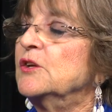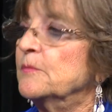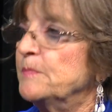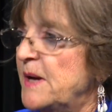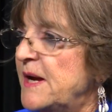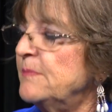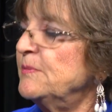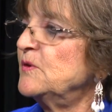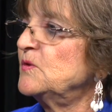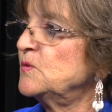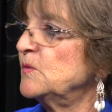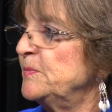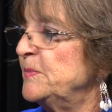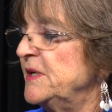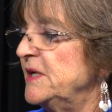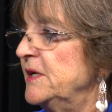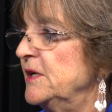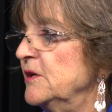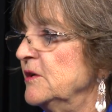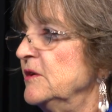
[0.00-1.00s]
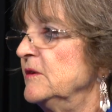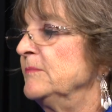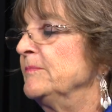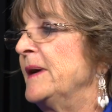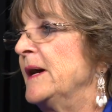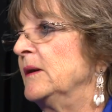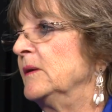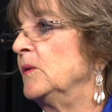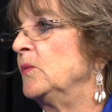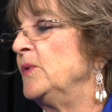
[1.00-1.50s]
your papers will be here in
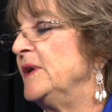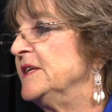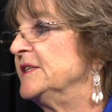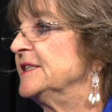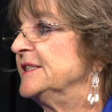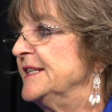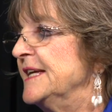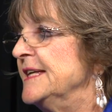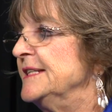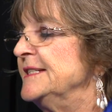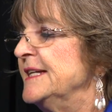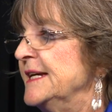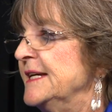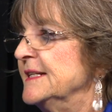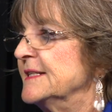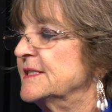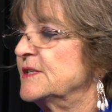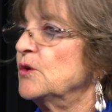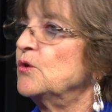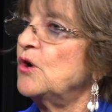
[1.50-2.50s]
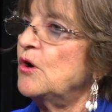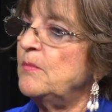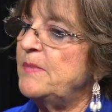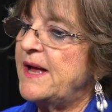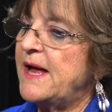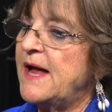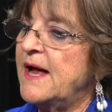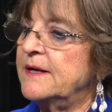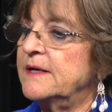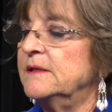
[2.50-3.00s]
about a week to ten days. So go
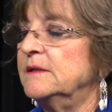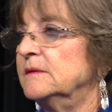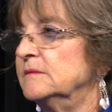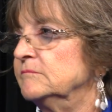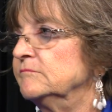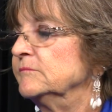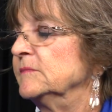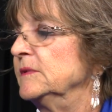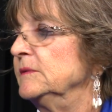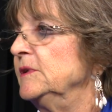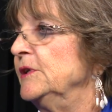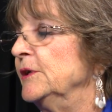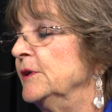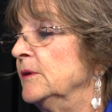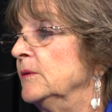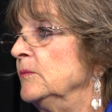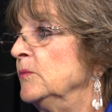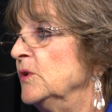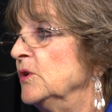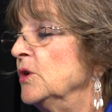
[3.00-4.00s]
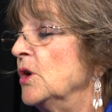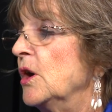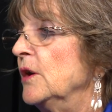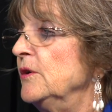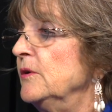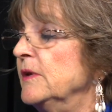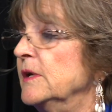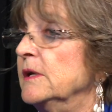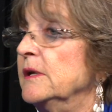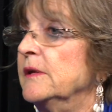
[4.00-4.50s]
back and, you know, we'll call
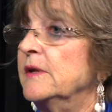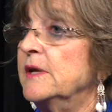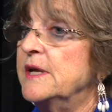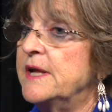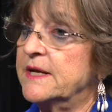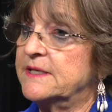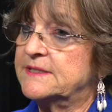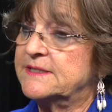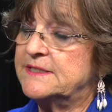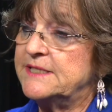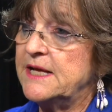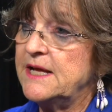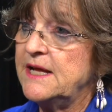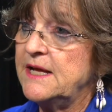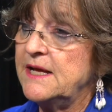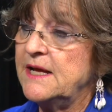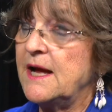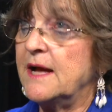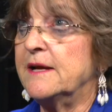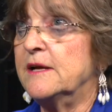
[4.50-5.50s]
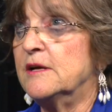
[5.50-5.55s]
you then. The next day, I